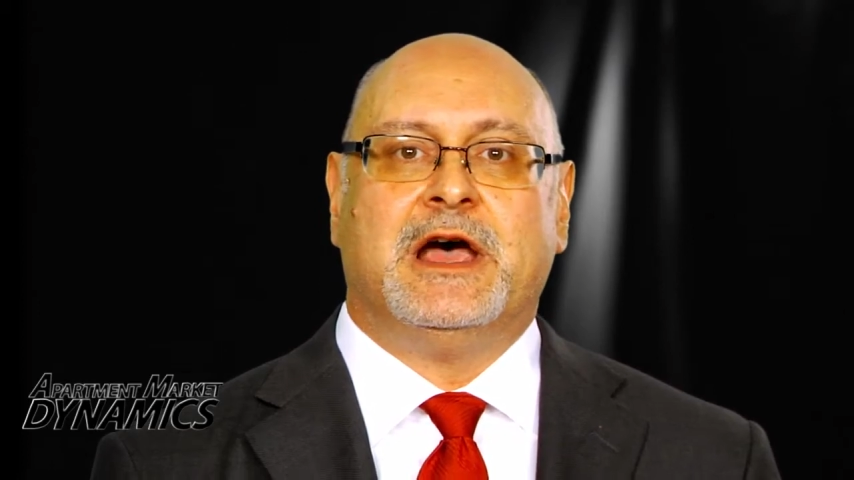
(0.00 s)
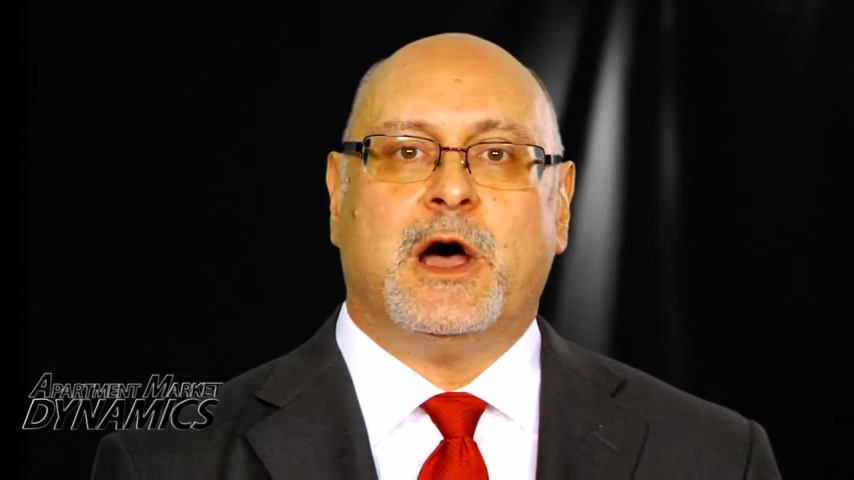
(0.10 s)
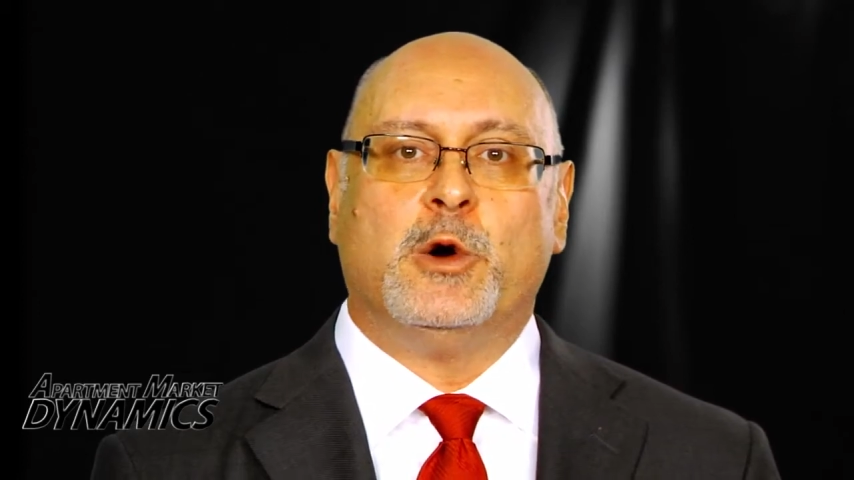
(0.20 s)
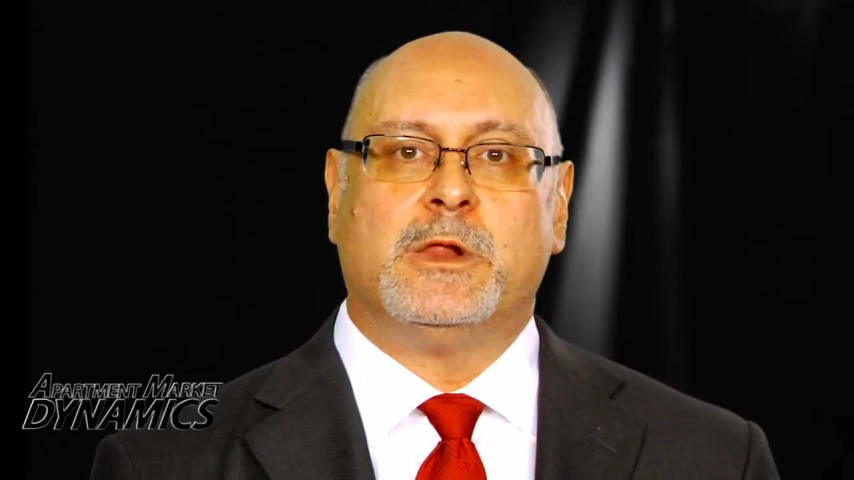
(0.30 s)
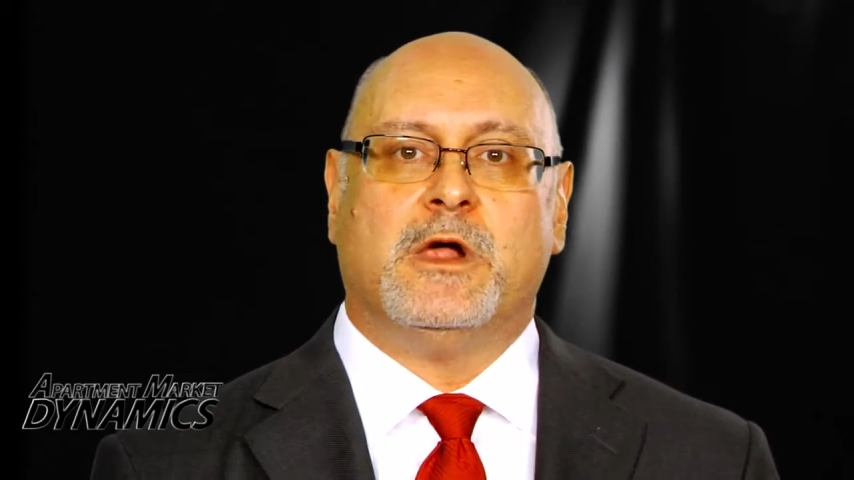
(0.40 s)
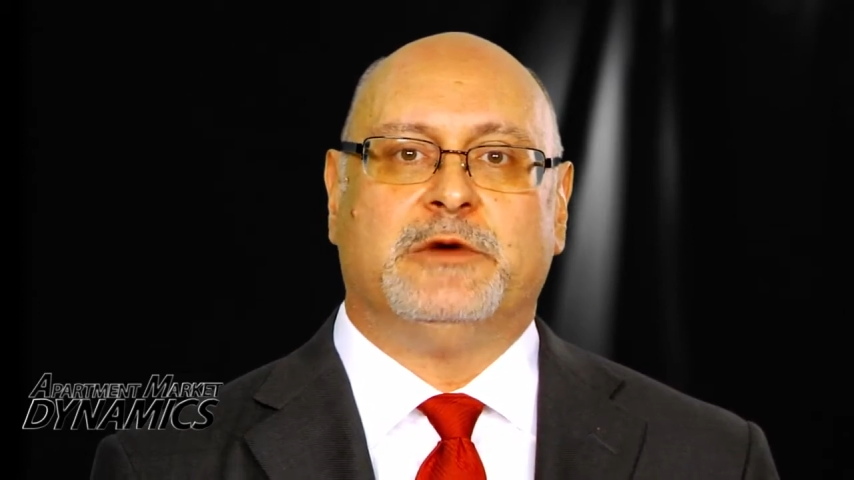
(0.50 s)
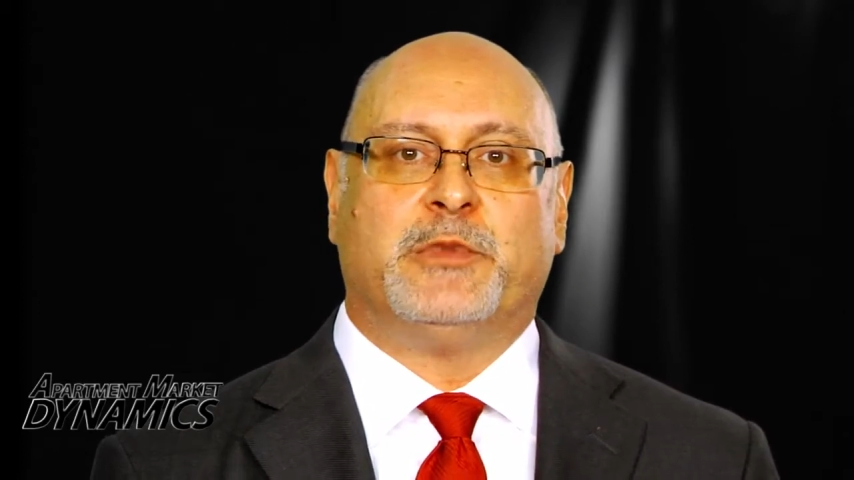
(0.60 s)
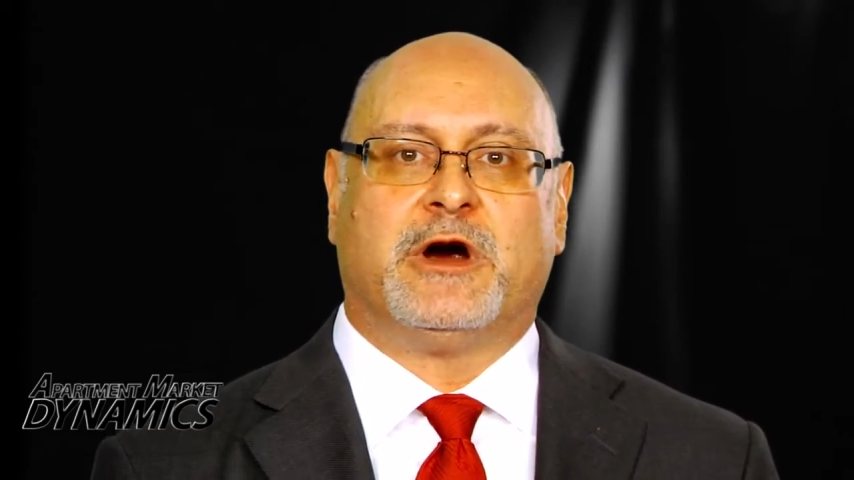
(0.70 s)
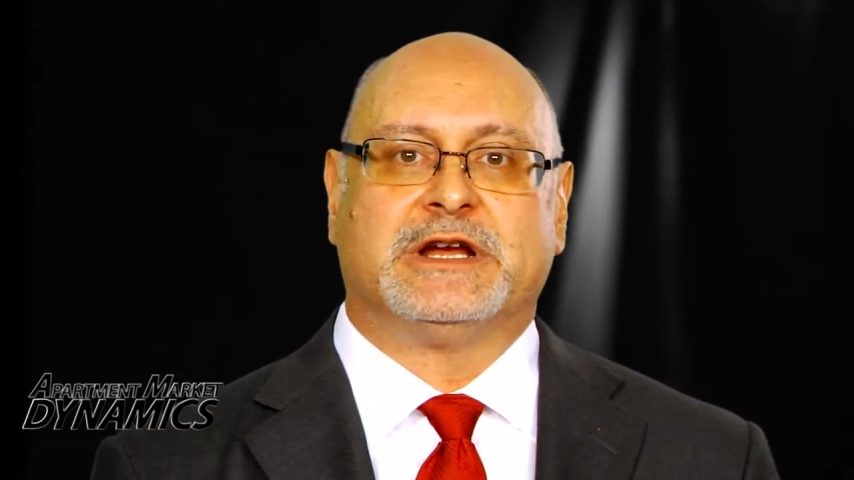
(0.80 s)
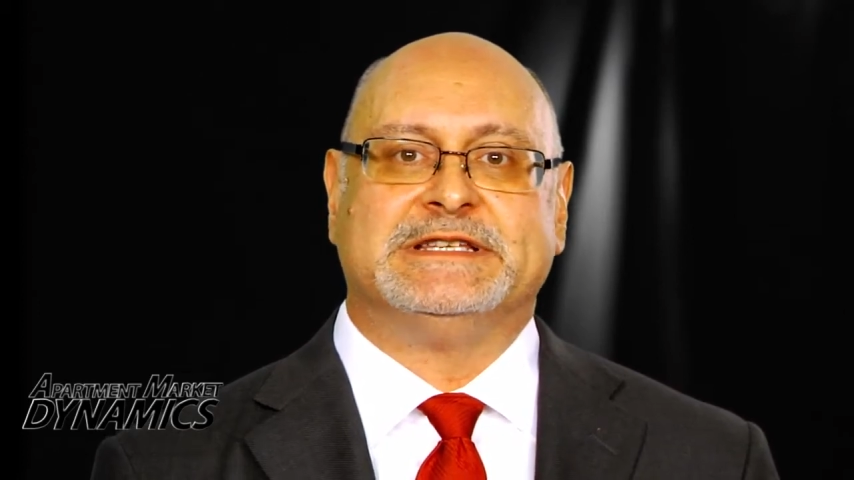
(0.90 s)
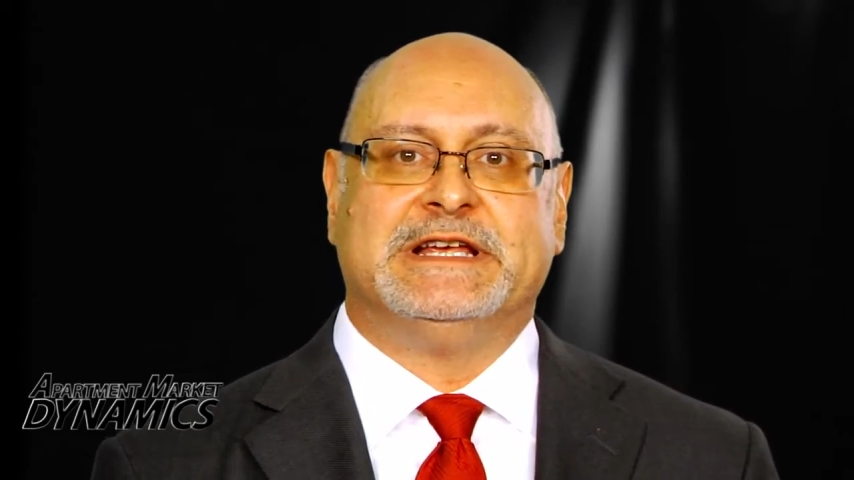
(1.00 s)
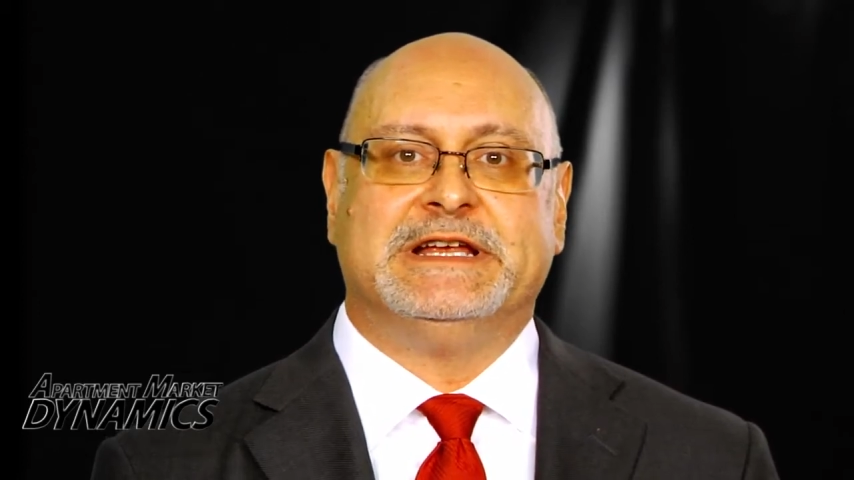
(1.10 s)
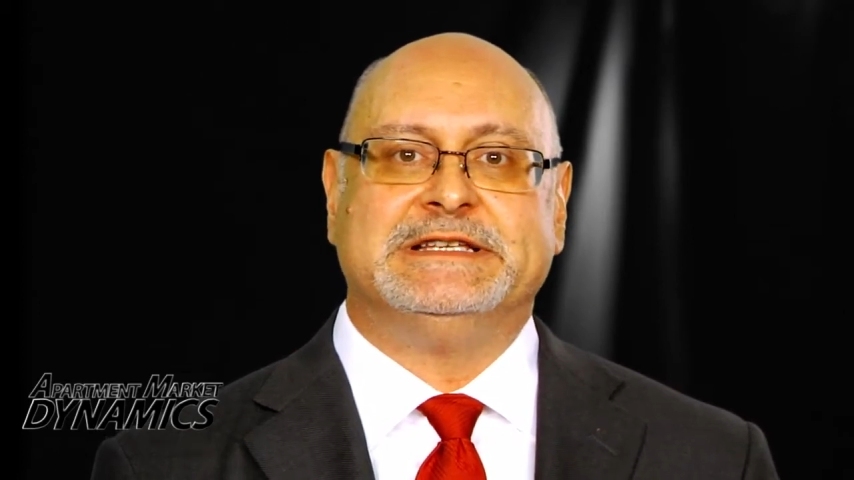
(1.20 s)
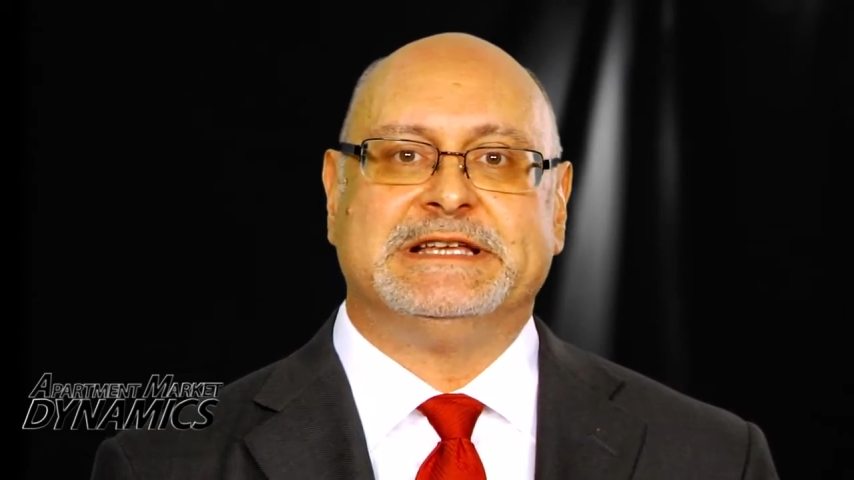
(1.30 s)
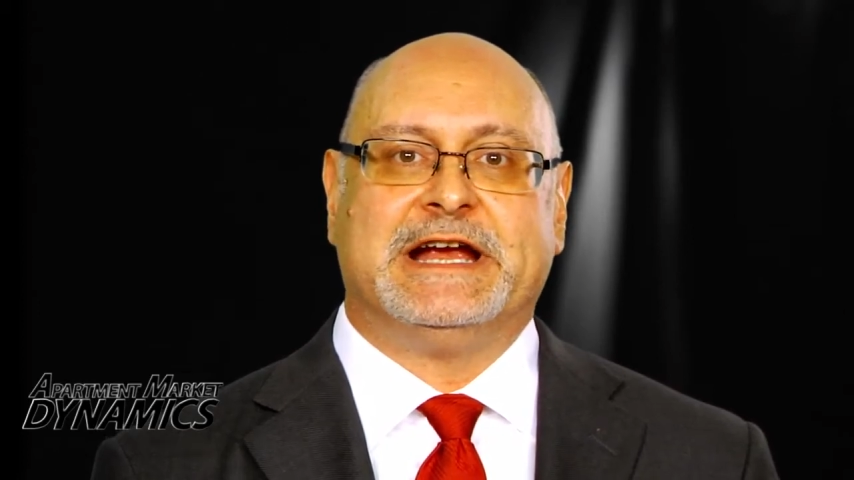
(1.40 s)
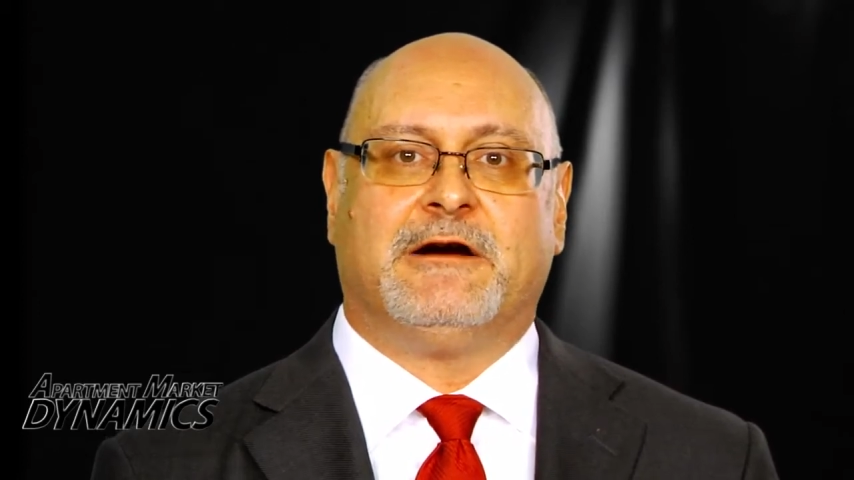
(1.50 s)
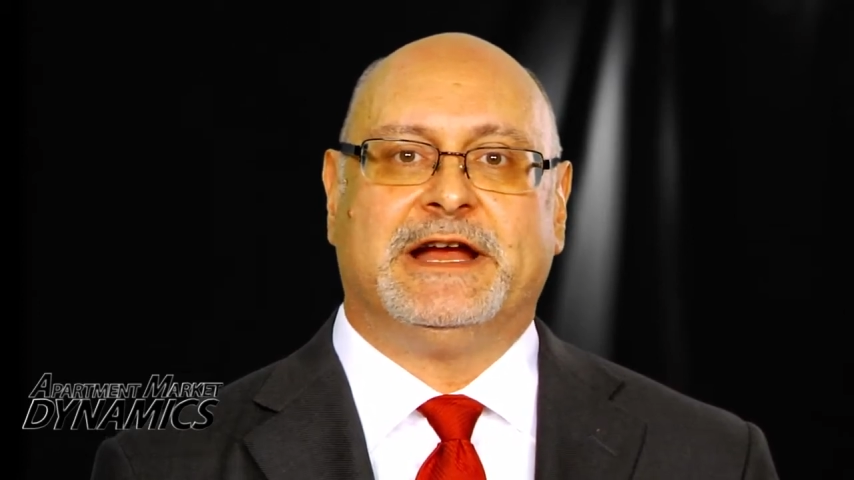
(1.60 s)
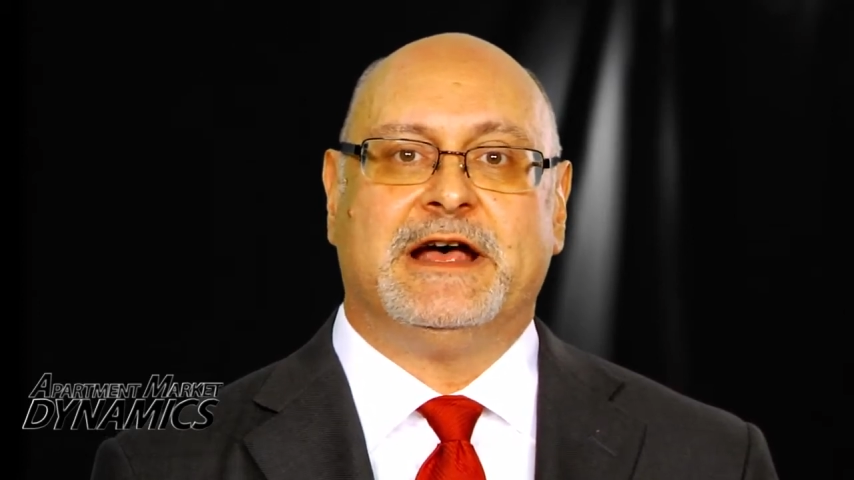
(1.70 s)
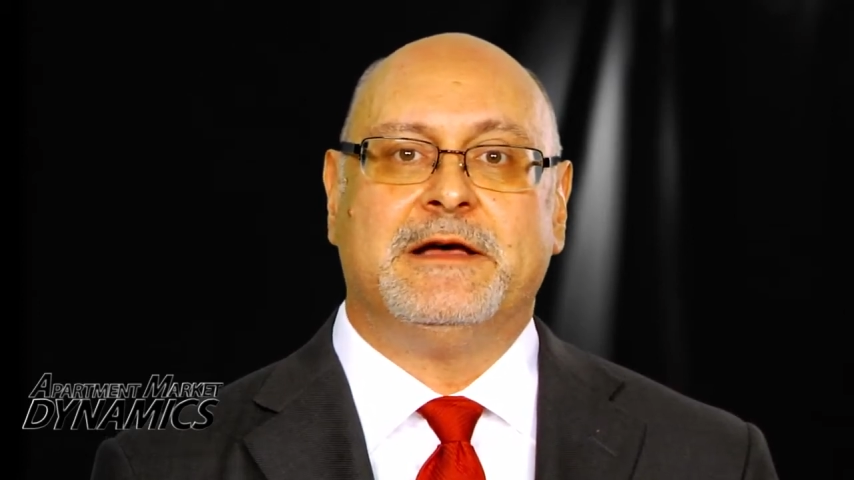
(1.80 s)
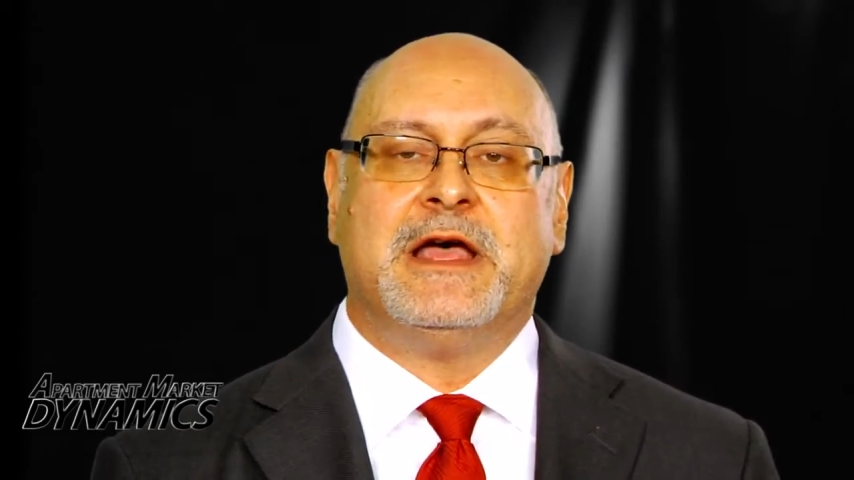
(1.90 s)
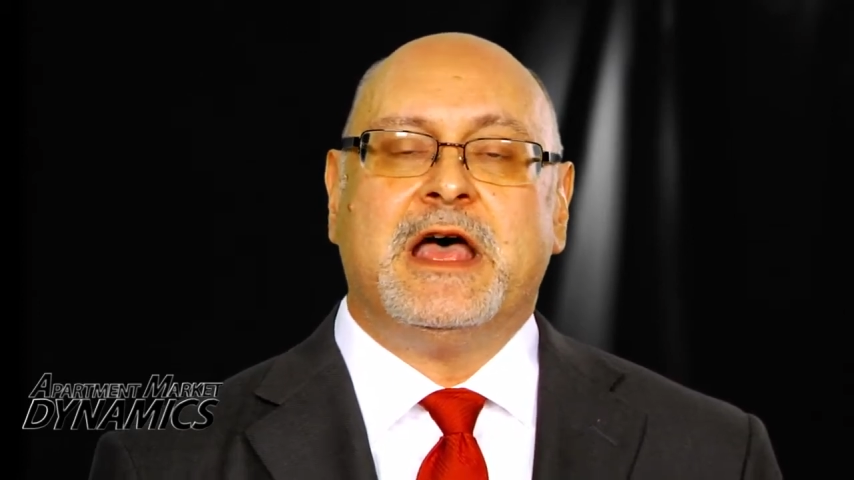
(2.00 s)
Oak Lawn Park Cities area.